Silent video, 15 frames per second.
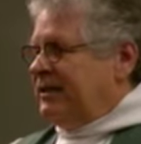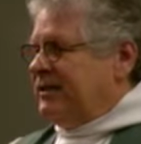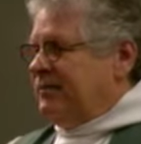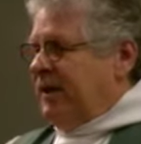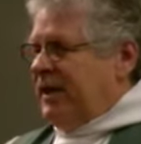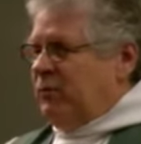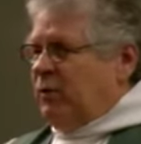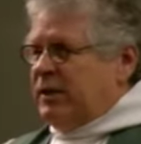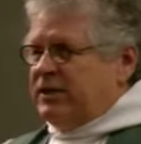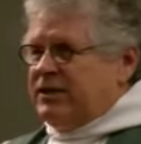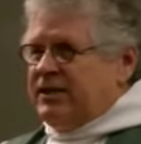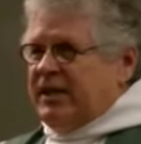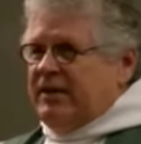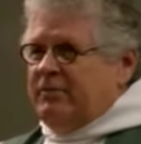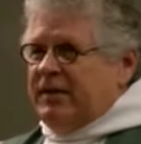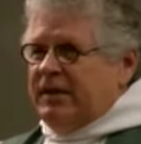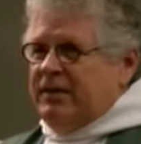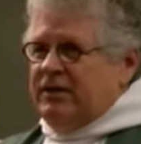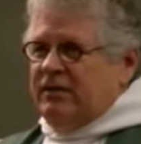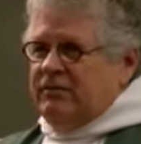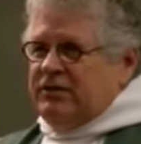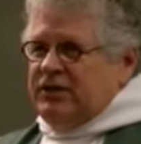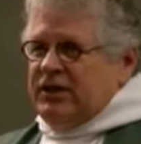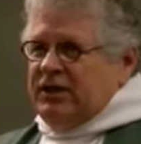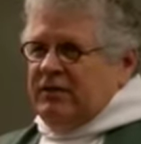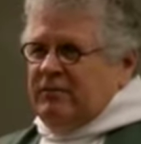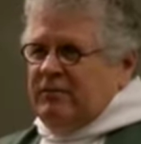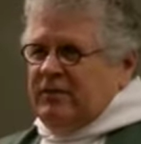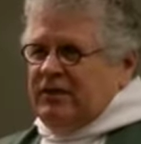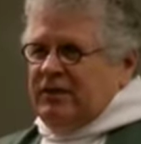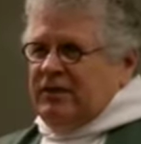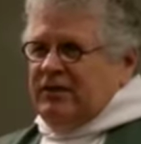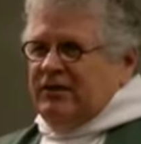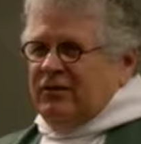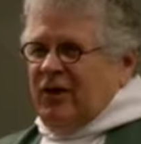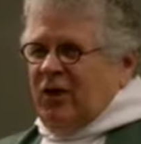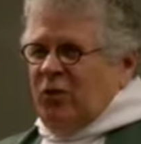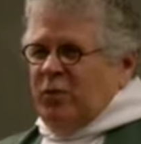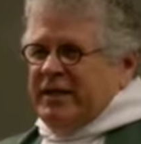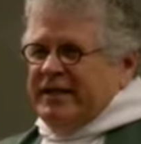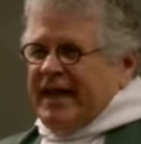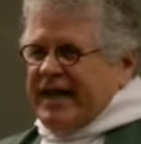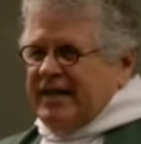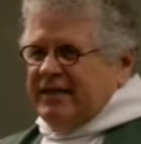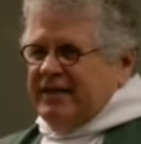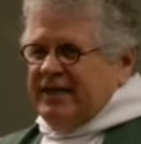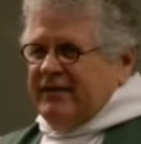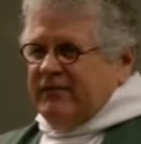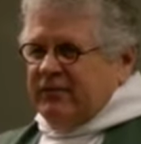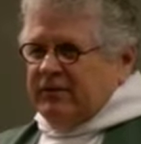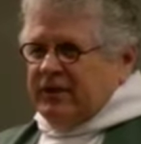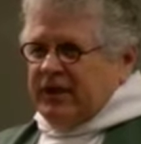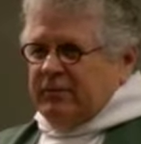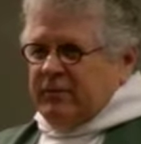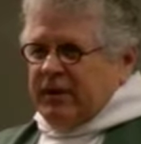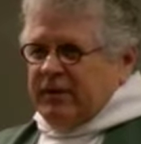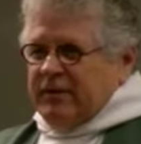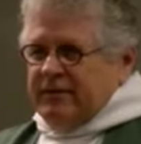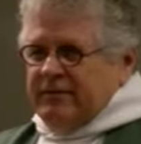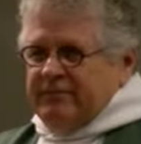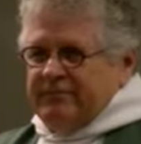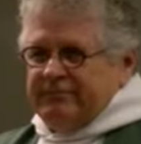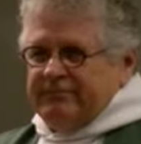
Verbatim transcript: Somebody once said to me, You know, Jim, you're always asking for something.